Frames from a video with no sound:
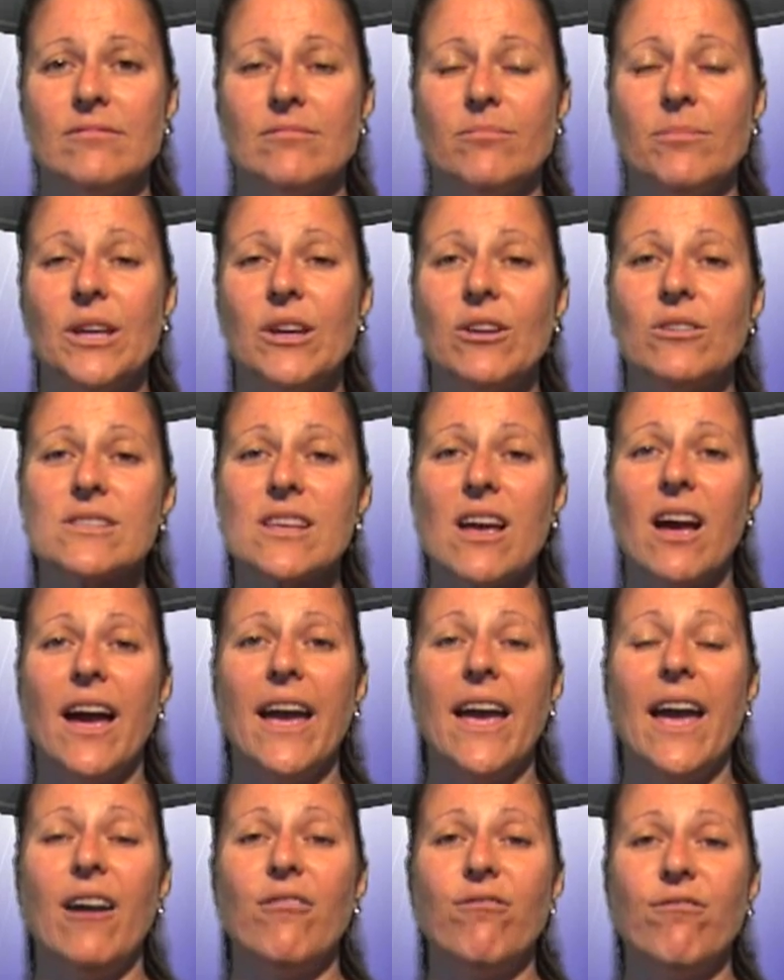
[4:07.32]
because I
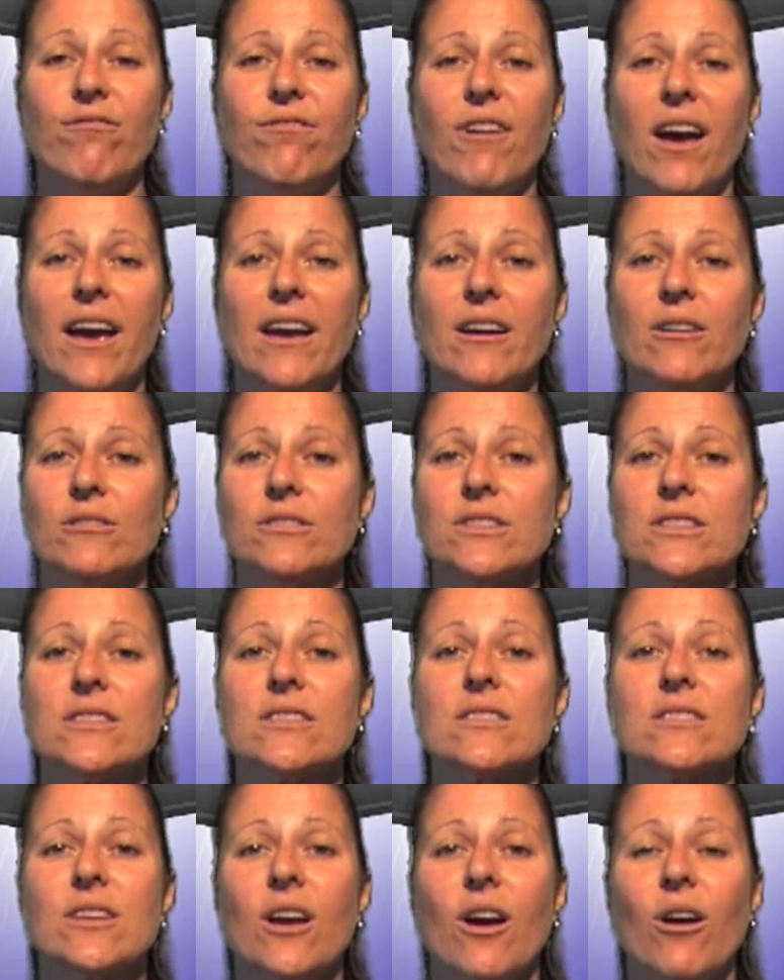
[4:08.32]
have failed
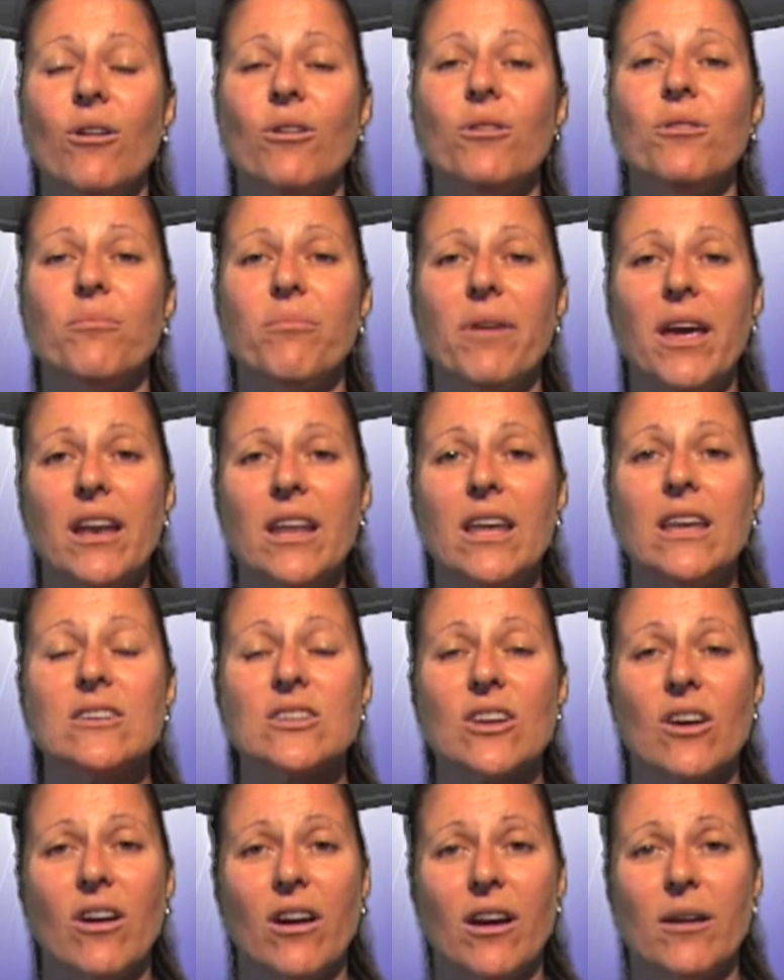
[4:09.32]
so many
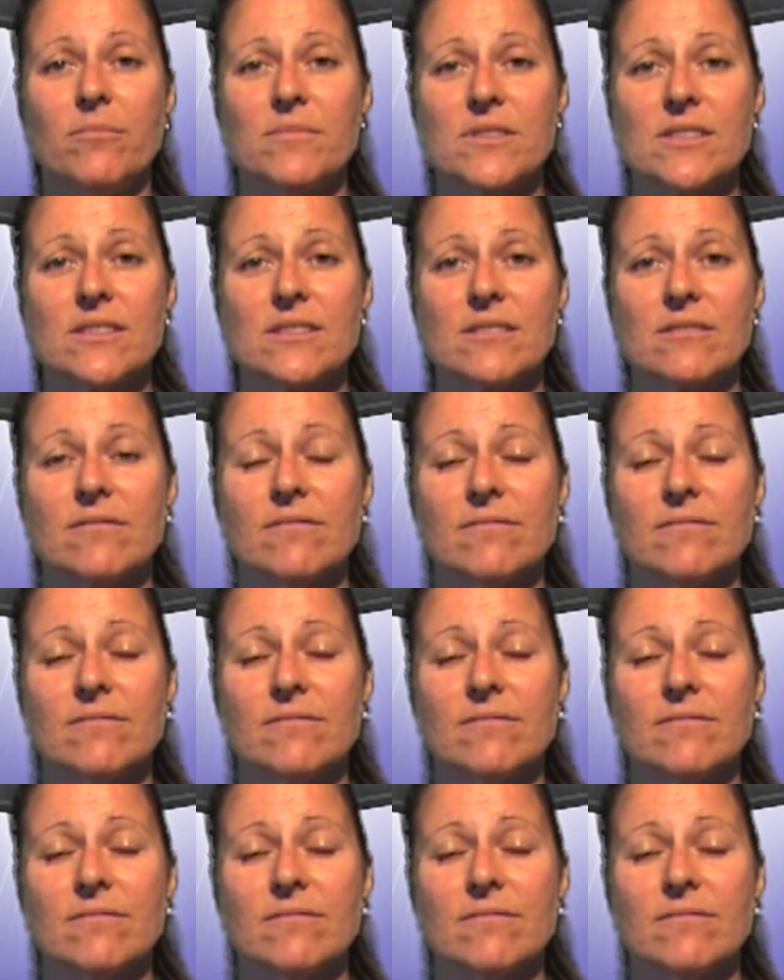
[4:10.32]
times.